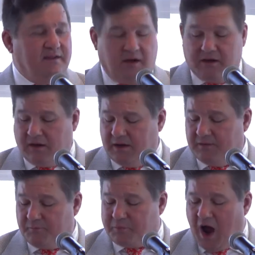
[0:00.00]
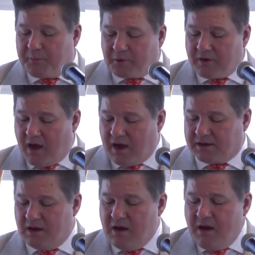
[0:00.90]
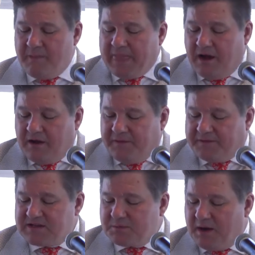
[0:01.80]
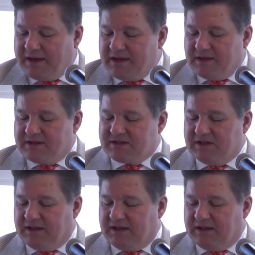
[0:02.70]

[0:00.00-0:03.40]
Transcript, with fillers: prop or not, this money is,